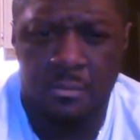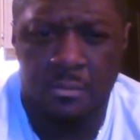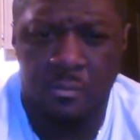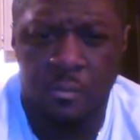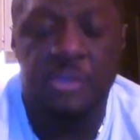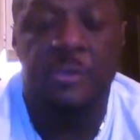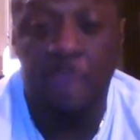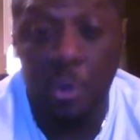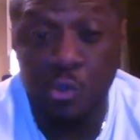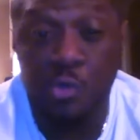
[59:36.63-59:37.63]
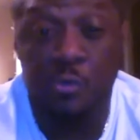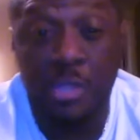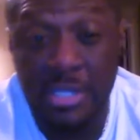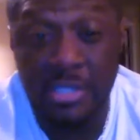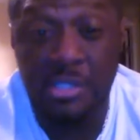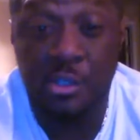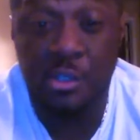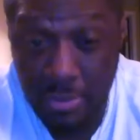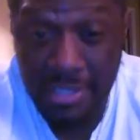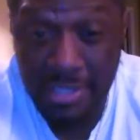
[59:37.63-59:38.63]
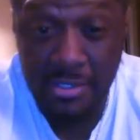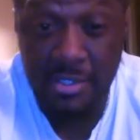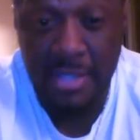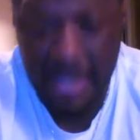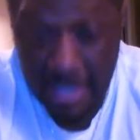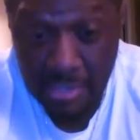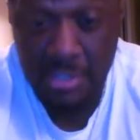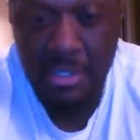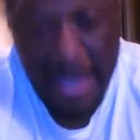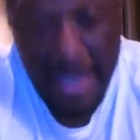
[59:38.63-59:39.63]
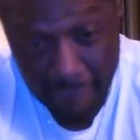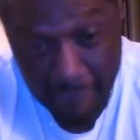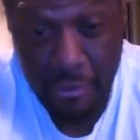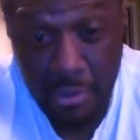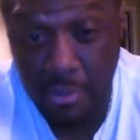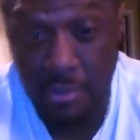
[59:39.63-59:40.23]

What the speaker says: with the most religious place in ancient Africa,